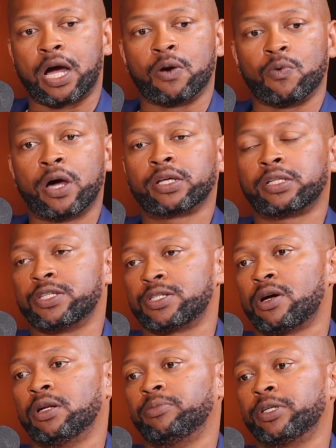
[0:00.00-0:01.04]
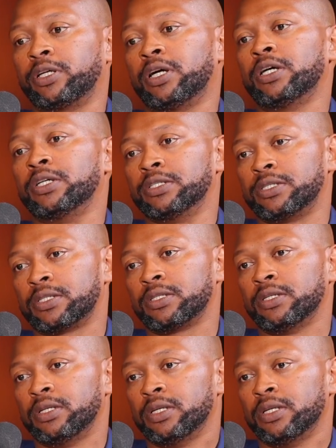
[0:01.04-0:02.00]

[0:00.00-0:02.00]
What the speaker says: ironically started because